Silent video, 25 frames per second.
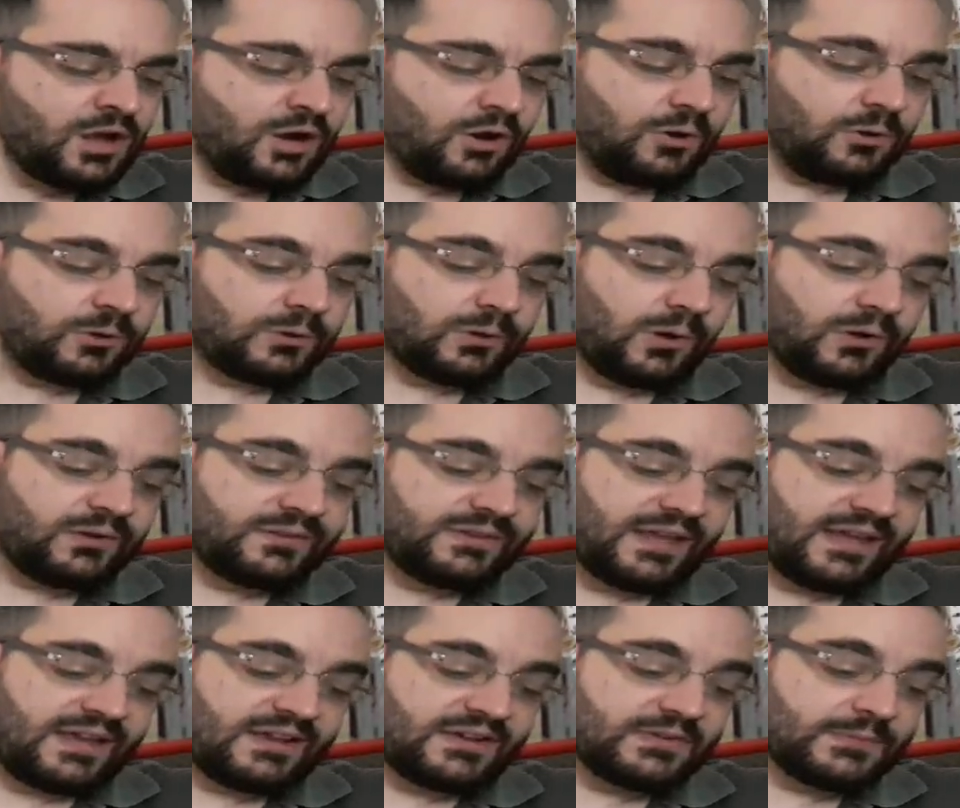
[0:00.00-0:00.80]
Although
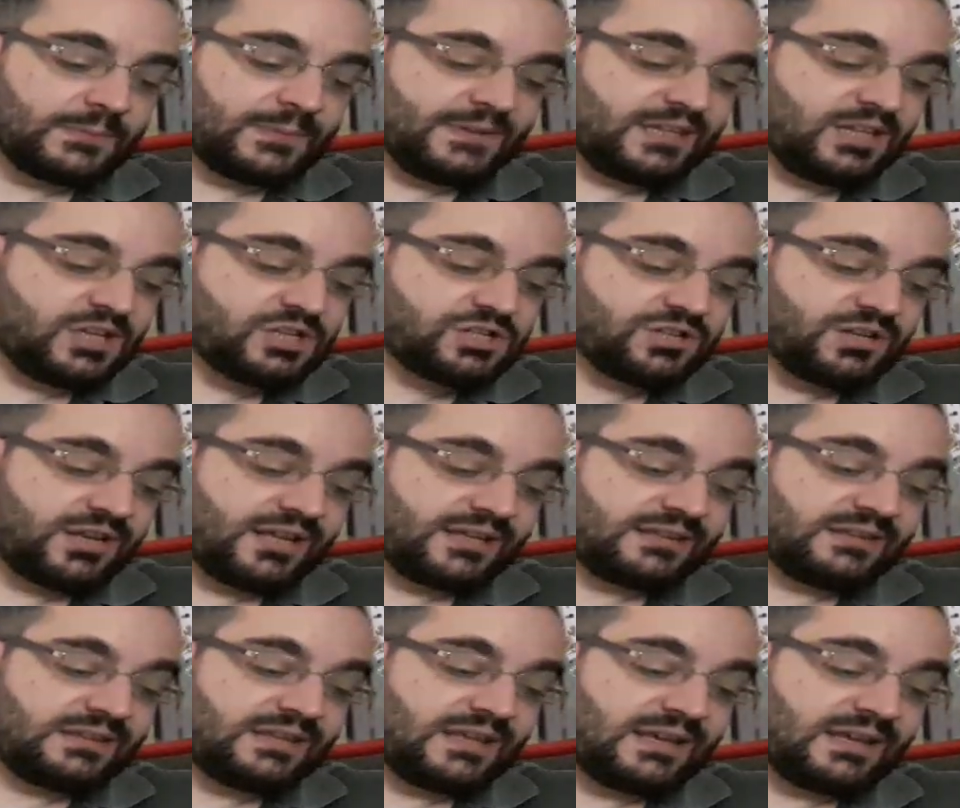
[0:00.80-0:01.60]
the expedition
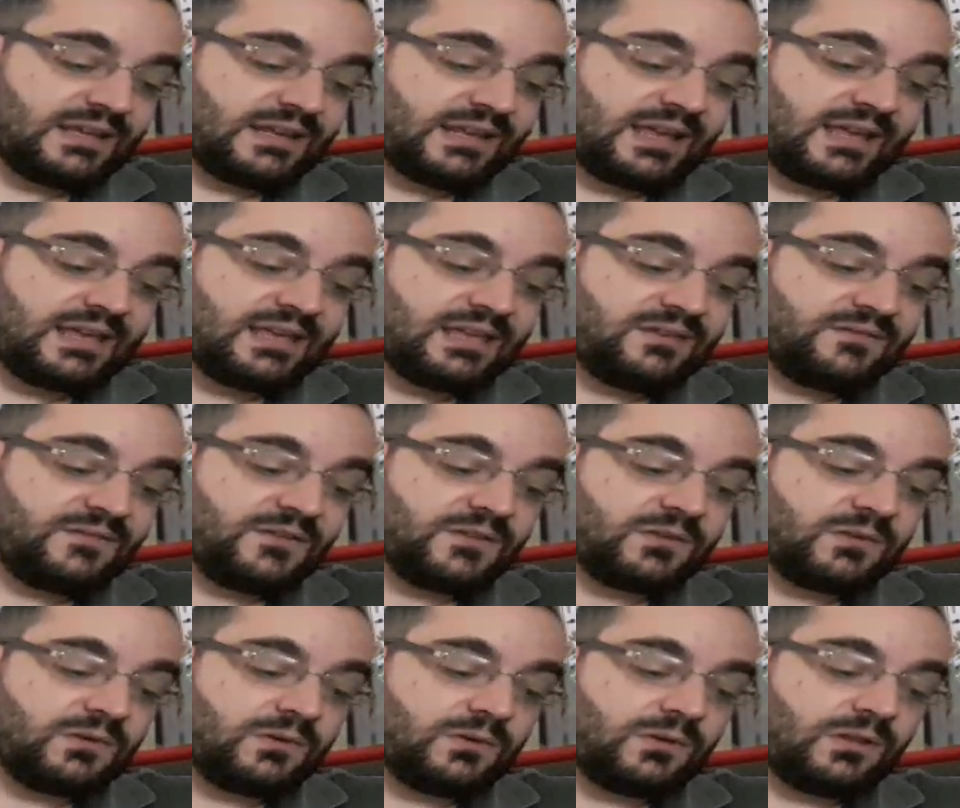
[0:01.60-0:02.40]
had taken a
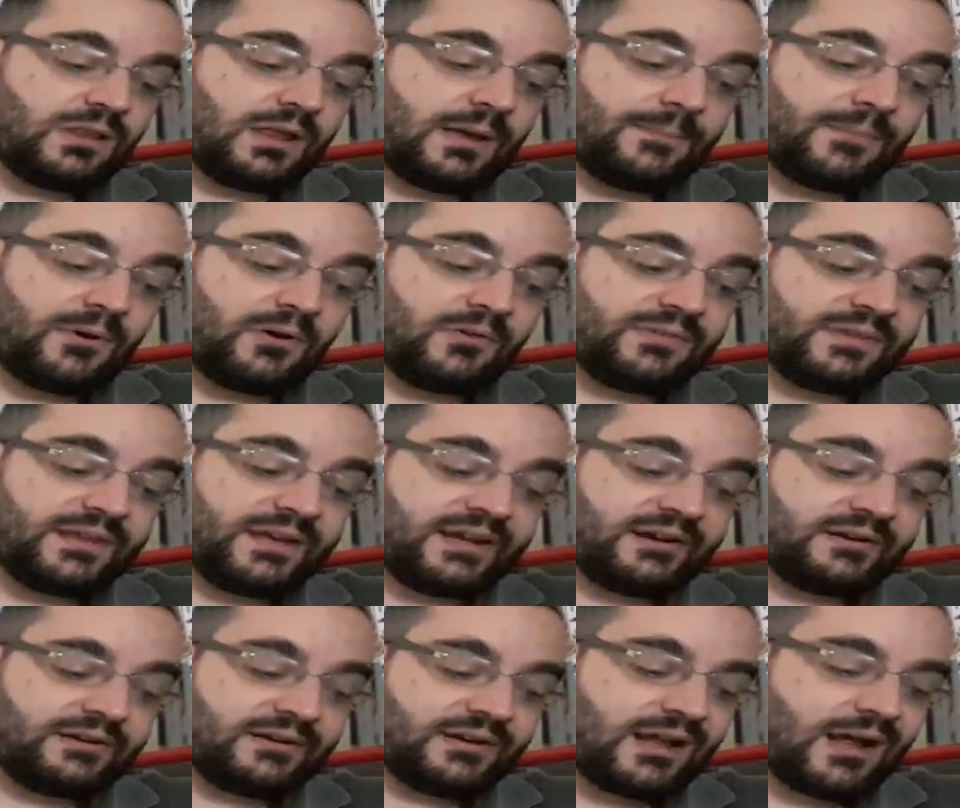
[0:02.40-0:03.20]
heavy toll upon
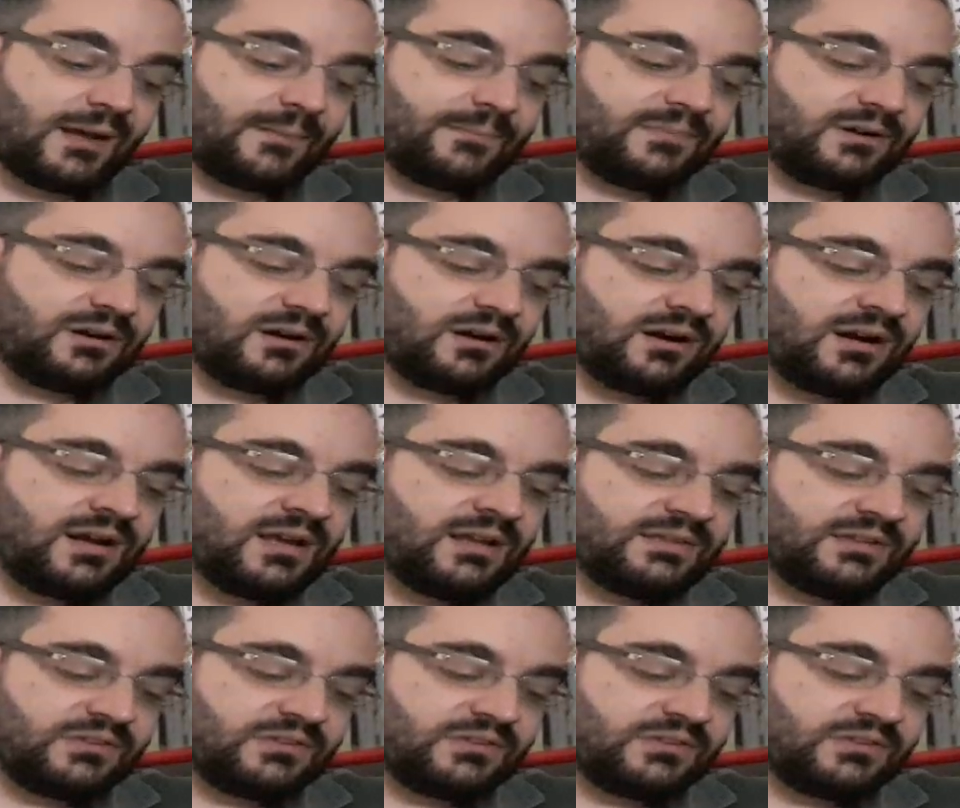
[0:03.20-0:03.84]
their number,